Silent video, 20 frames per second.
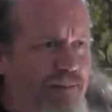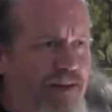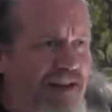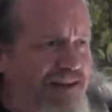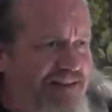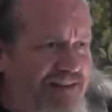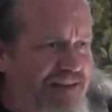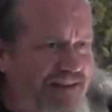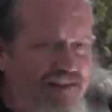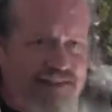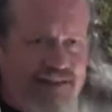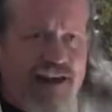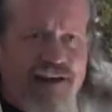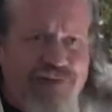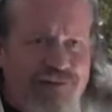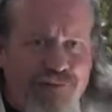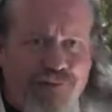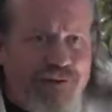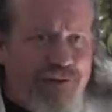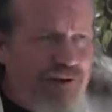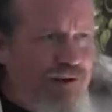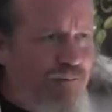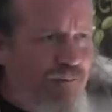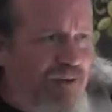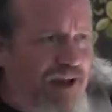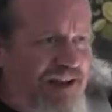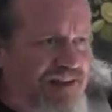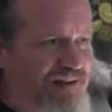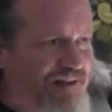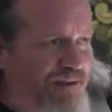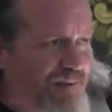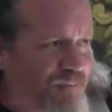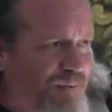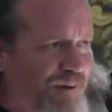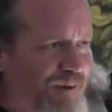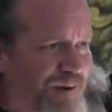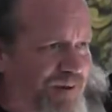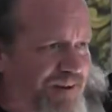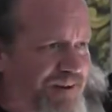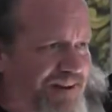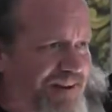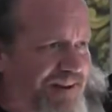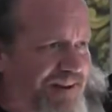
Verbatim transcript: to be successful in the ways of the world?